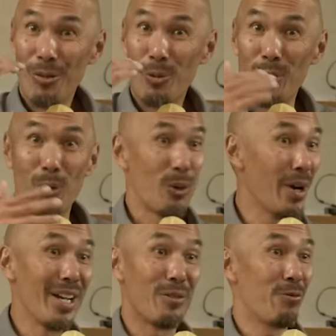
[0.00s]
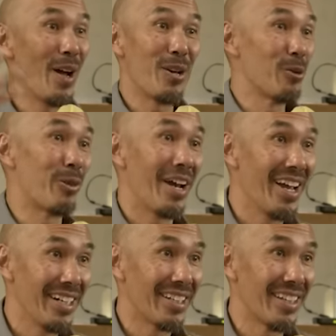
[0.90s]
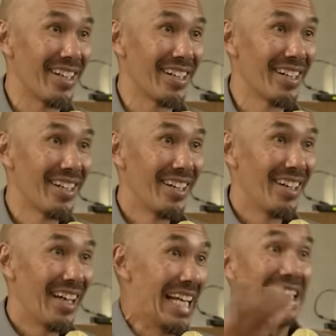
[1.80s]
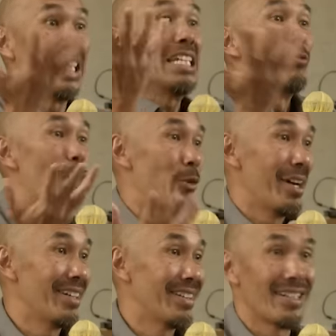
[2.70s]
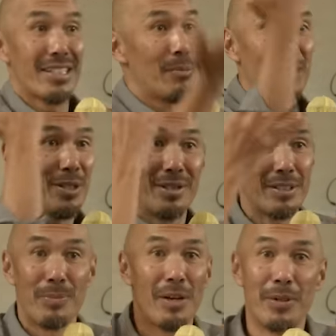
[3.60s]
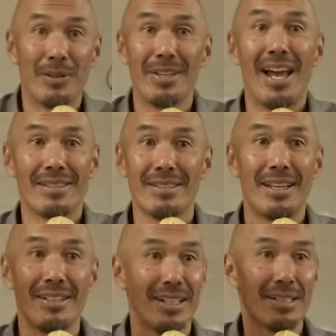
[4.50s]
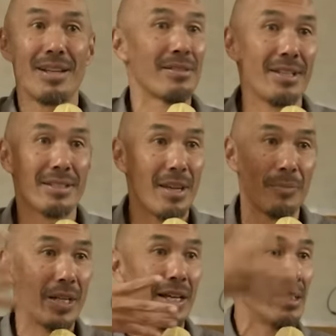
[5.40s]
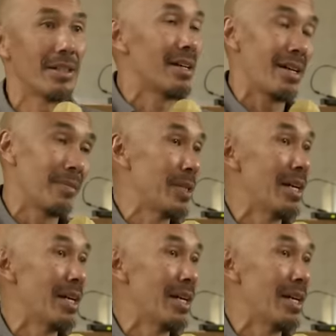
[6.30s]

When we're ready to fight over anything and leave over anything, some of you, this might be your last Sunday because I'll say something and you're like, I'm